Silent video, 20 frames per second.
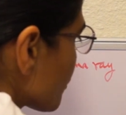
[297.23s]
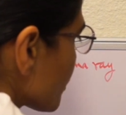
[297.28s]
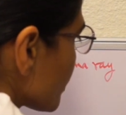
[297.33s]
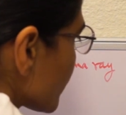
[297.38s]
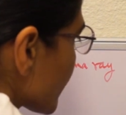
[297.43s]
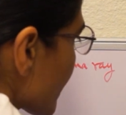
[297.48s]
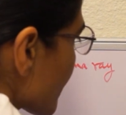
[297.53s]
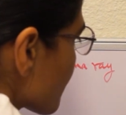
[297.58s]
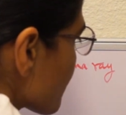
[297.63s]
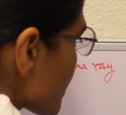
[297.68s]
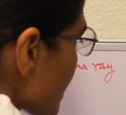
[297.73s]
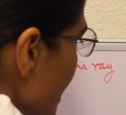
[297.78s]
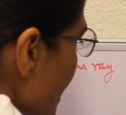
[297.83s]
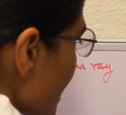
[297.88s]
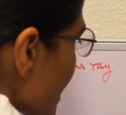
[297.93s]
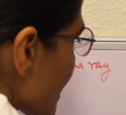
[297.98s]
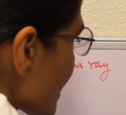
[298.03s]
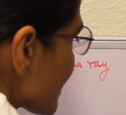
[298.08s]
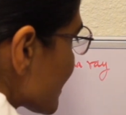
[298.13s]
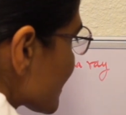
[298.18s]

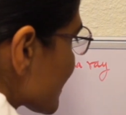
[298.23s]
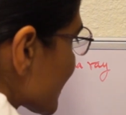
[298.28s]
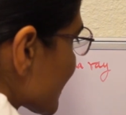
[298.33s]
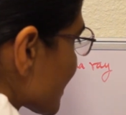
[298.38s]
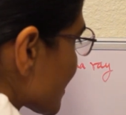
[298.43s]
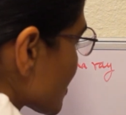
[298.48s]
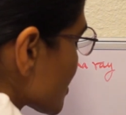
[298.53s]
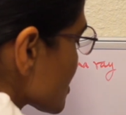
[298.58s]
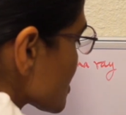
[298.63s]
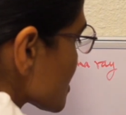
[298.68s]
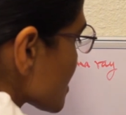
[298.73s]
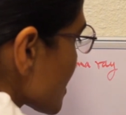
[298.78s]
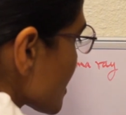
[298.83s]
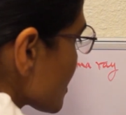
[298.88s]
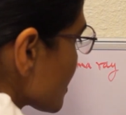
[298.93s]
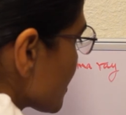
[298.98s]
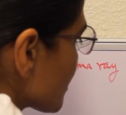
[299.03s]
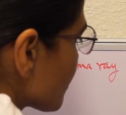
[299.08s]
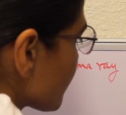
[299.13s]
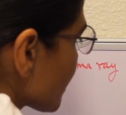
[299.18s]
lambda
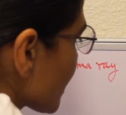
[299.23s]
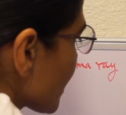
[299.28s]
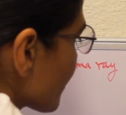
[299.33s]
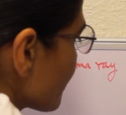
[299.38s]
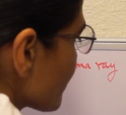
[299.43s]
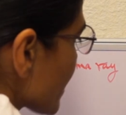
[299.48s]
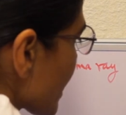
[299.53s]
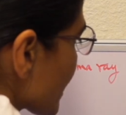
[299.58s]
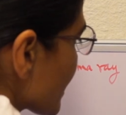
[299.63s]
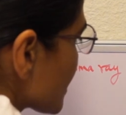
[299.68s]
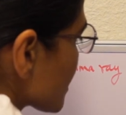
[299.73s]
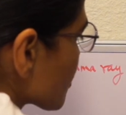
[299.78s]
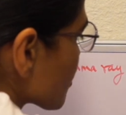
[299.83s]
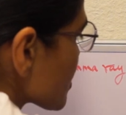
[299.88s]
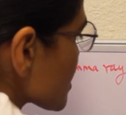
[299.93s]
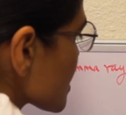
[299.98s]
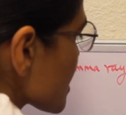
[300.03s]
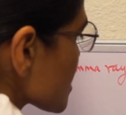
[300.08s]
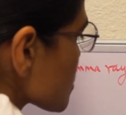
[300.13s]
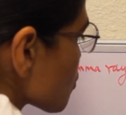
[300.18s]
decreases, if lambda
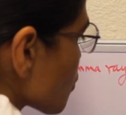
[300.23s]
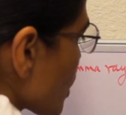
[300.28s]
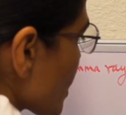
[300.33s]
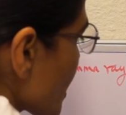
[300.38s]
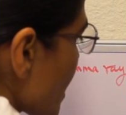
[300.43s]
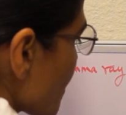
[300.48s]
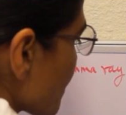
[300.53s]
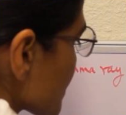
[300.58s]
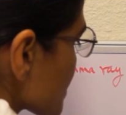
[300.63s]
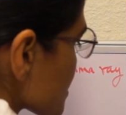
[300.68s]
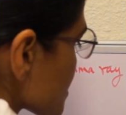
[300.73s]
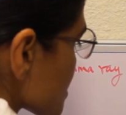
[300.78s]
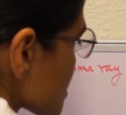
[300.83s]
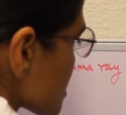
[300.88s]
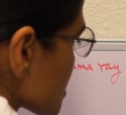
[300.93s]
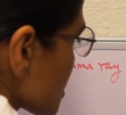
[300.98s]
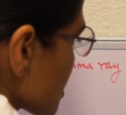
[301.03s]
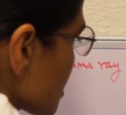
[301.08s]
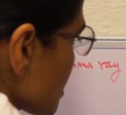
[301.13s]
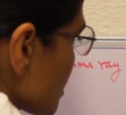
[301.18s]
increases, what happens?